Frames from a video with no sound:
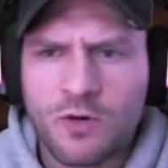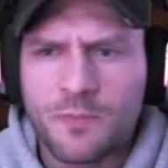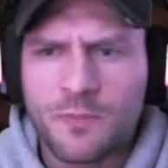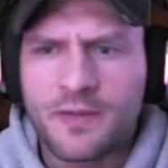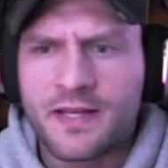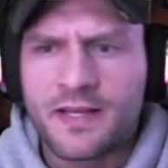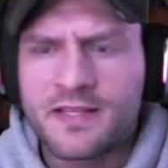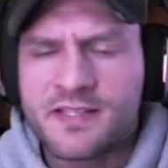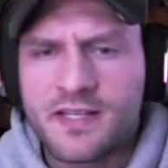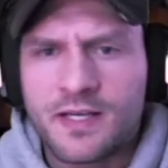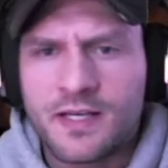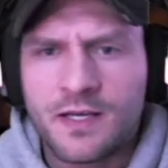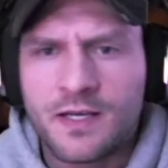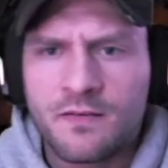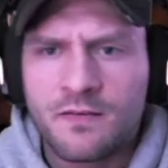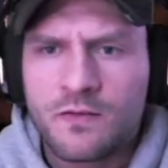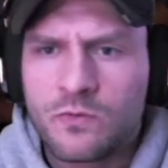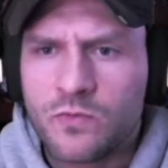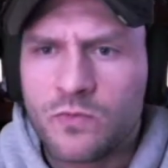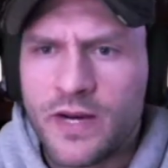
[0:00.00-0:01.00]
against a
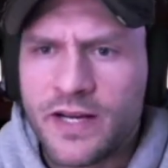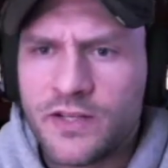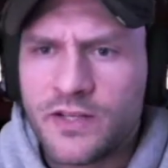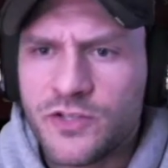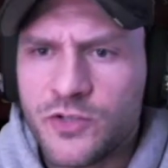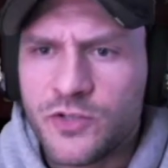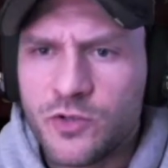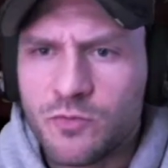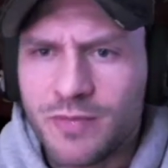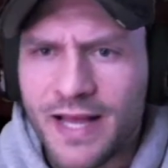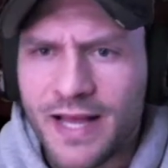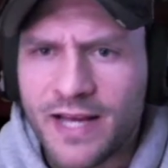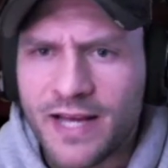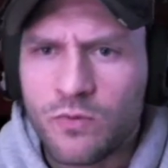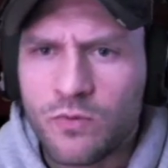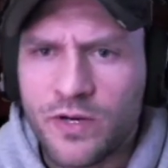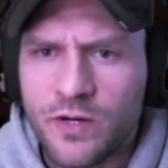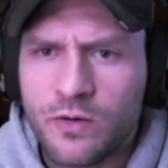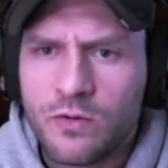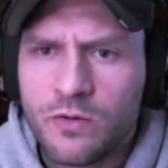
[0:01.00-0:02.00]
rank 2 Black
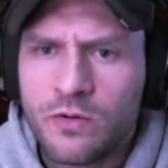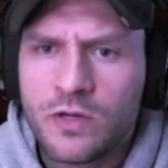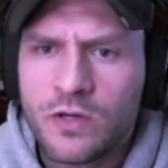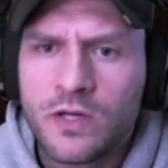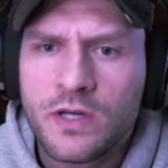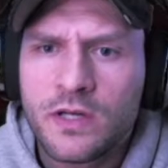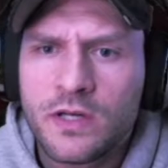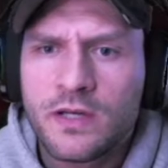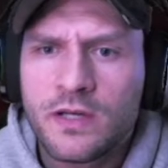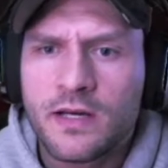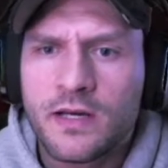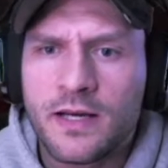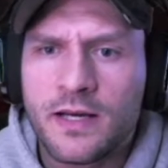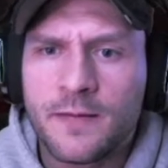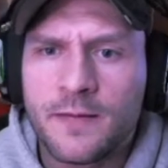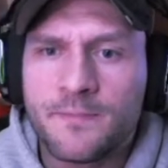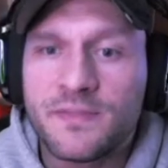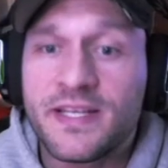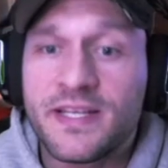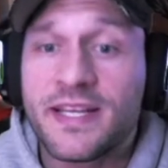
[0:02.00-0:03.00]
Widow,
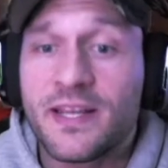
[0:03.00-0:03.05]
Deadly